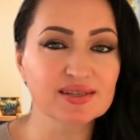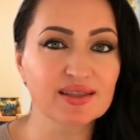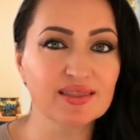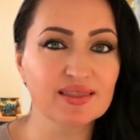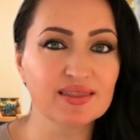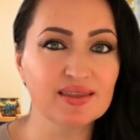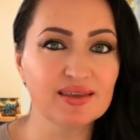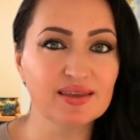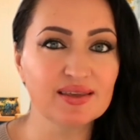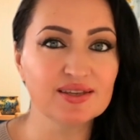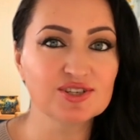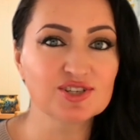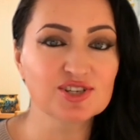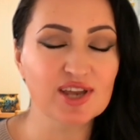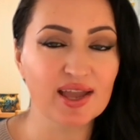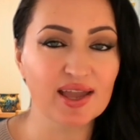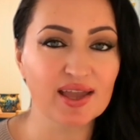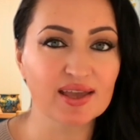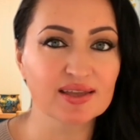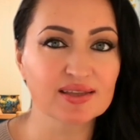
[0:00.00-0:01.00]
the
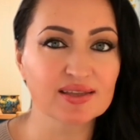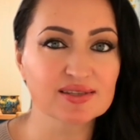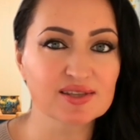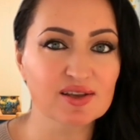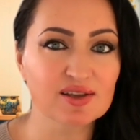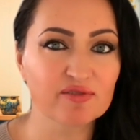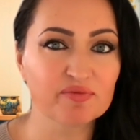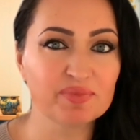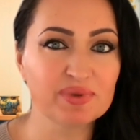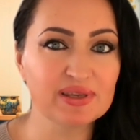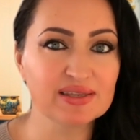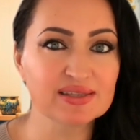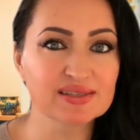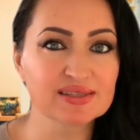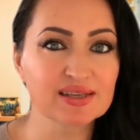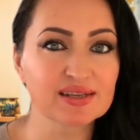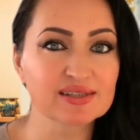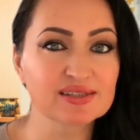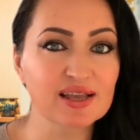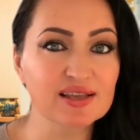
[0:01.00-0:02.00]
chance of being
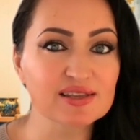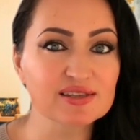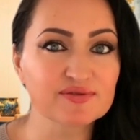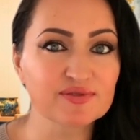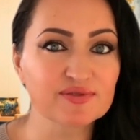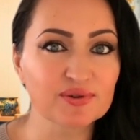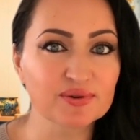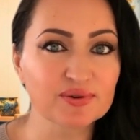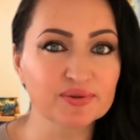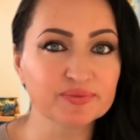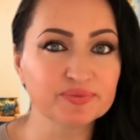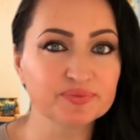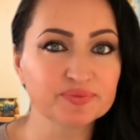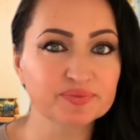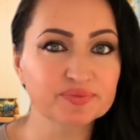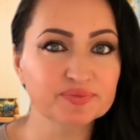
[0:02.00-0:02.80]
successful,